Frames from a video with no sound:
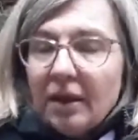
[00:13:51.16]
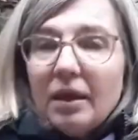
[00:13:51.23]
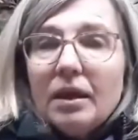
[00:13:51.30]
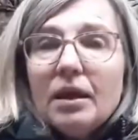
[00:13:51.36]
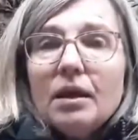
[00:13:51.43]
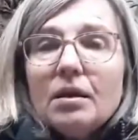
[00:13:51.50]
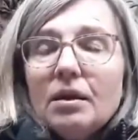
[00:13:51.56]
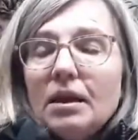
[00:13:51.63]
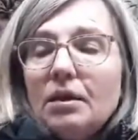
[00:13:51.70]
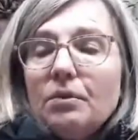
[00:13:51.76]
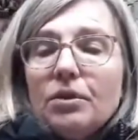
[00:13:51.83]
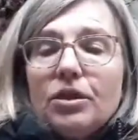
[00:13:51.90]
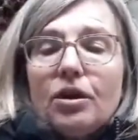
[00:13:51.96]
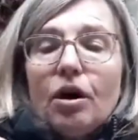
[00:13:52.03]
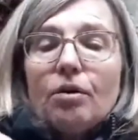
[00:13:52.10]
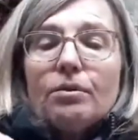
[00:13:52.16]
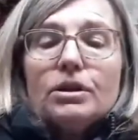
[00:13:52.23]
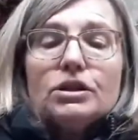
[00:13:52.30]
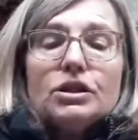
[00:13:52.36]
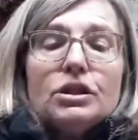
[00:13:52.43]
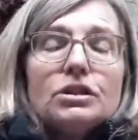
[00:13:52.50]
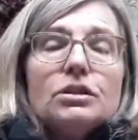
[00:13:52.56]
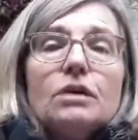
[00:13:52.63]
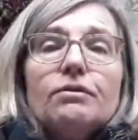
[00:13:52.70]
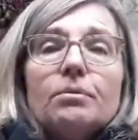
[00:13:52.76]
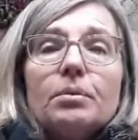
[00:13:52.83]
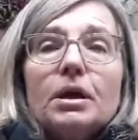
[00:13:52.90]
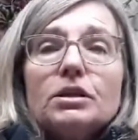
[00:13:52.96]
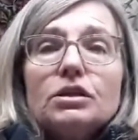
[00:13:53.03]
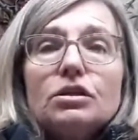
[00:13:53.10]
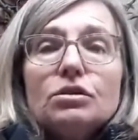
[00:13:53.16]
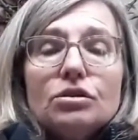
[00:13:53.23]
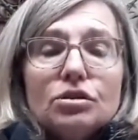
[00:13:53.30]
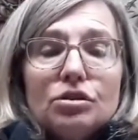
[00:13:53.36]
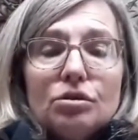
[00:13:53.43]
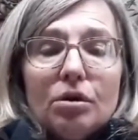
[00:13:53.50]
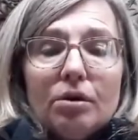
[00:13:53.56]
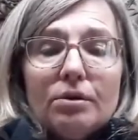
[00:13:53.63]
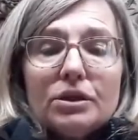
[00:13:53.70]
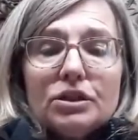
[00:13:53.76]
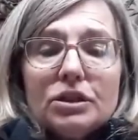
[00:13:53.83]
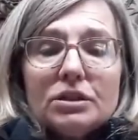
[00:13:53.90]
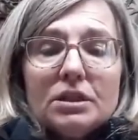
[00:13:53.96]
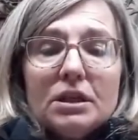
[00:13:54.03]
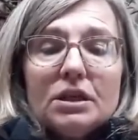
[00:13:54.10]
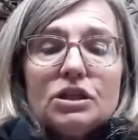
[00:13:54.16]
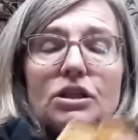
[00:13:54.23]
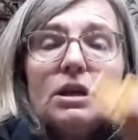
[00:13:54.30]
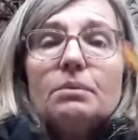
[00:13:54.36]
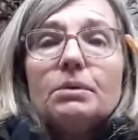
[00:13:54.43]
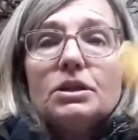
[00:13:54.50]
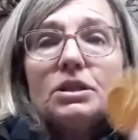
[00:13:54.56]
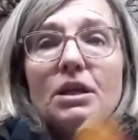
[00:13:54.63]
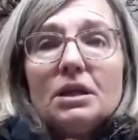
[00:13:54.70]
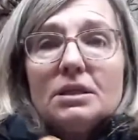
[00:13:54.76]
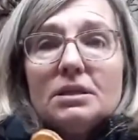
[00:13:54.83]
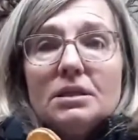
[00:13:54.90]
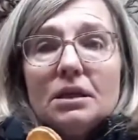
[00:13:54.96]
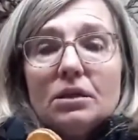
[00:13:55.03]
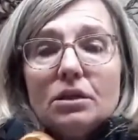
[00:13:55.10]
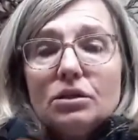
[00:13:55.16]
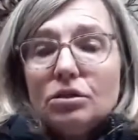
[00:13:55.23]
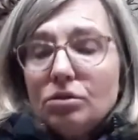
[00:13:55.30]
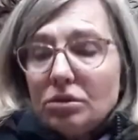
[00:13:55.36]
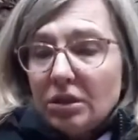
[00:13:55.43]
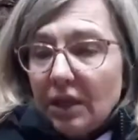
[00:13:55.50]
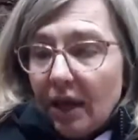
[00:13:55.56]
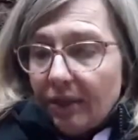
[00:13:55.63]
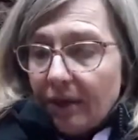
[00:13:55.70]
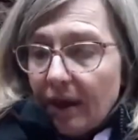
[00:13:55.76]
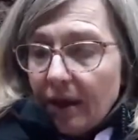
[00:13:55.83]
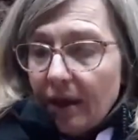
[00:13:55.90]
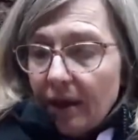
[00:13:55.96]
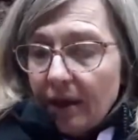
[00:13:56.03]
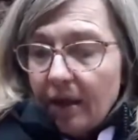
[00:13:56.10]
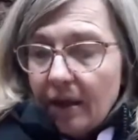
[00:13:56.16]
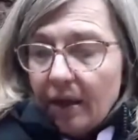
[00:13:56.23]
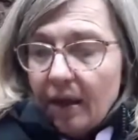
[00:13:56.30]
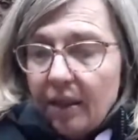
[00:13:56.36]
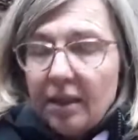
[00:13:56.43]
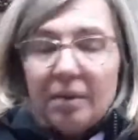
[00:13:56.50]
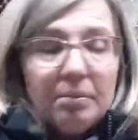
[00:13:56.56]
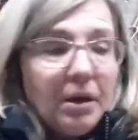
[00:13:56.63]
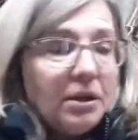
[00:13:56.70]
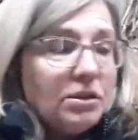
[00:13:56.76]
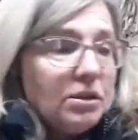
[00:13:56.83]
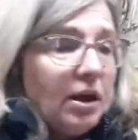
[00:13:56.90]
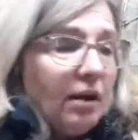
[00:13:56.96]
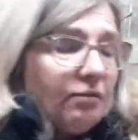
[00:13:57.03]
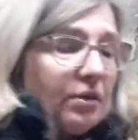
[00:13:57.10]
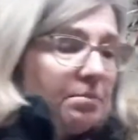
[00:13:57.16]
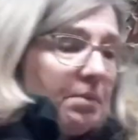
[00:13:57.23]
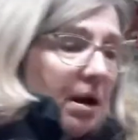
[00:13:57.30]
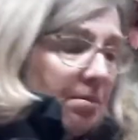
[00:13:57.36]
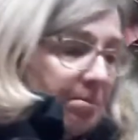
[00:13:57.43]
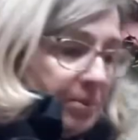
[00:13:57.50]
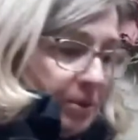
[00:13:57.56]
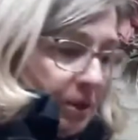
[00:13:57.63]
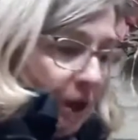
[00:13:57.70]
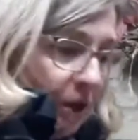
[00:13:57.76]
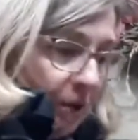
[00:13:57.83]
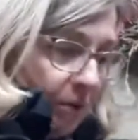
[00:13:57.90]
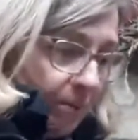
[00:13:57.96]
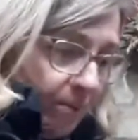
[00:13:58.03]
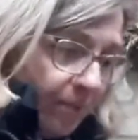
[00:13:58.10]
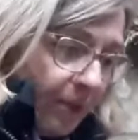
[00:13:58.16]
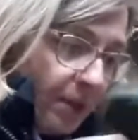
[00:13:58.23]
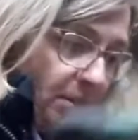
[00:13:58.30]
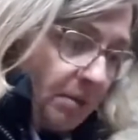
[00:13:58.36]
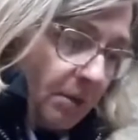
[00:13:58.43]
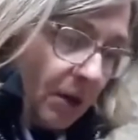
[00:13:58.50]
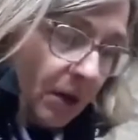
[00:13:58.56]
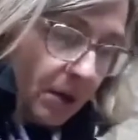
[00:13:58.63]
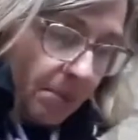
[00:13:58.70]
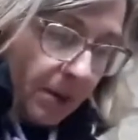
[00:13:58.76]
Equally with the oranges. So if I'm going to use 2 oranges, initially I'm just going to stick the 2 together, and then I'm going to have them up. So there's a little